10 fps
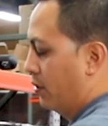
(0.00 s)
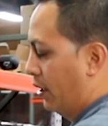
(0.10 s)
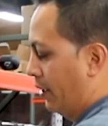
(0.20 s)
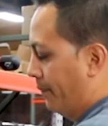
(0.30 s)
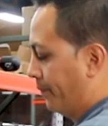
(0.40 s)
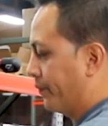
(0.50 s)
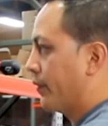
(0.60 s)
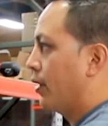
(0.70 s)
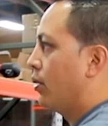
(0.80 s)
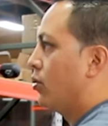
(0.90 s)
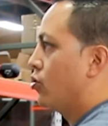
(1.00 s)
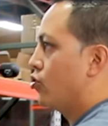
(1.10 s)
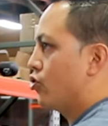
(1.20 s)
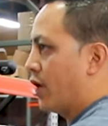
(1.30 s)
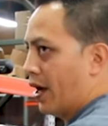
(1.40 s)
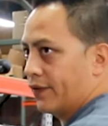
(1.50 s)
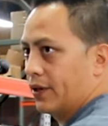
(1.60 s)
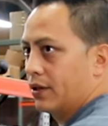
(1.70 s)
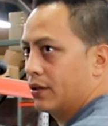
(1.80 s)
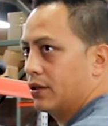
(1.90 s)
um, shaft
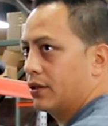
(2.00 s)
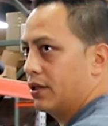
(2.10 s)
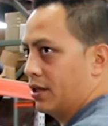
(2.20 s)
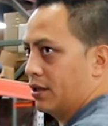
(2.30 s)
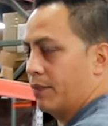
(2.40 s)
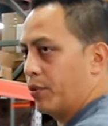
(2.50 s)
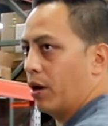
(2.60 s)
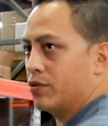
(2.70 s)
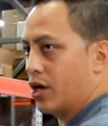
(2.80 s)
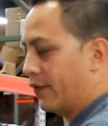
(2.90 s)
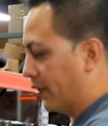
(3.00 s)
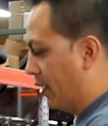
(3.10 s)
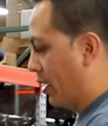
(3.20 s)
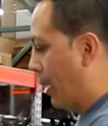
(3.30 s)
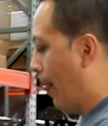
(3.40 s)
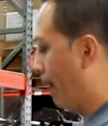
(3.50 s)
gear, the prop shaft gear.